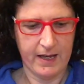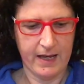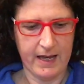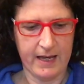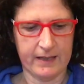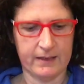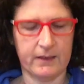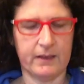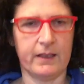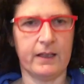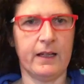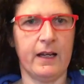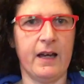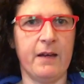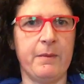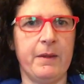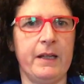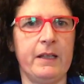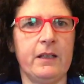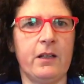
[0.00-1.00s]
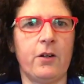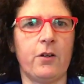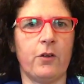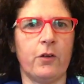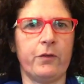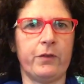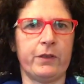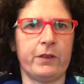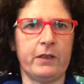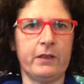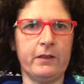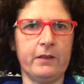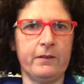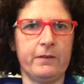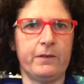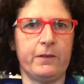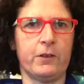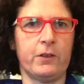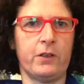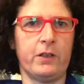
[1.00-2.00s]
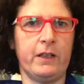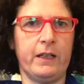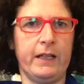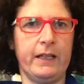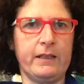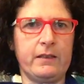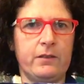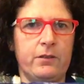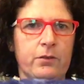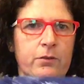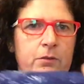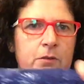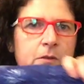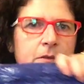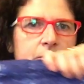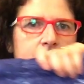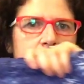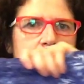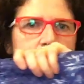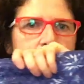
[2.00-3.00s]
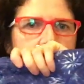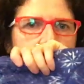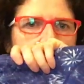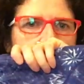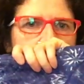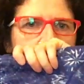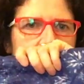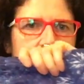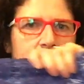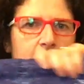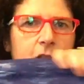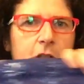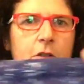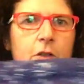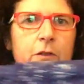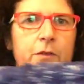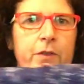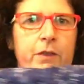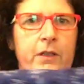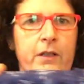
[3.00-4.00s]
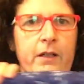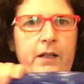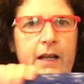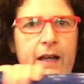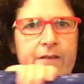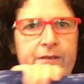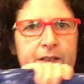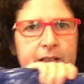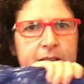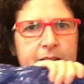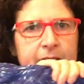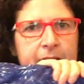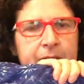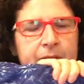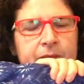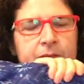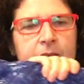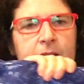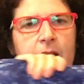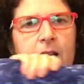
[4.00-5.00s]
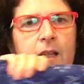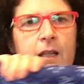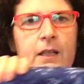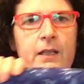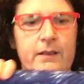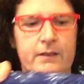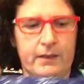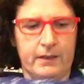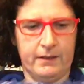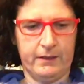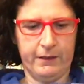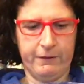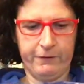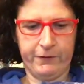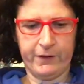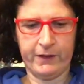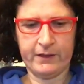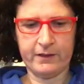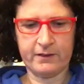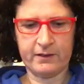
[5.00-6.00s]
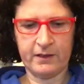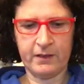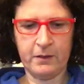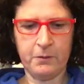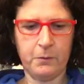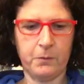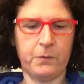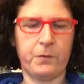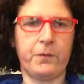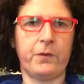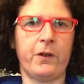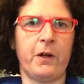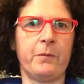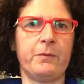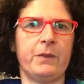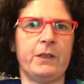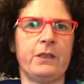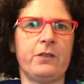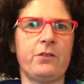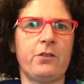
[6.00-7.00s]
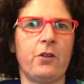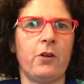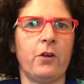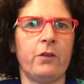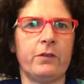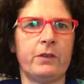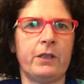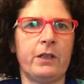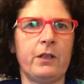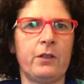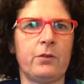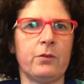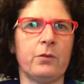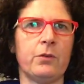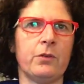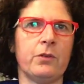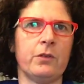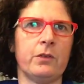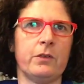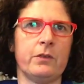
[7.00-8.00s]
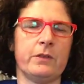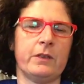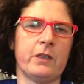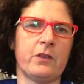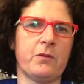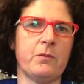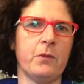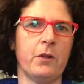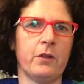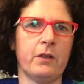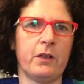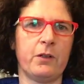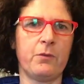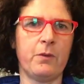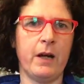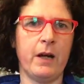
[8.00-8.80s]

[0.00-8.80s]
And uh, I made a cover for it too, cover everything. The difference uh, from this cover to the smaller